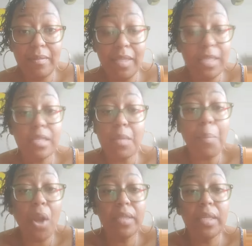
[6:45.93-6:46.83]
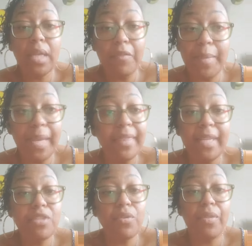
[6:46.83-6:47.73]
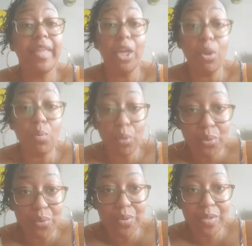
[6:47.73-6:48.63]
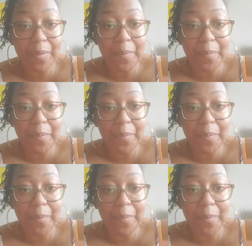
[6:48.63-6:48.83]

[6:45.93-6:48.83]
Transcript: This is a part of the government, and these are their rules.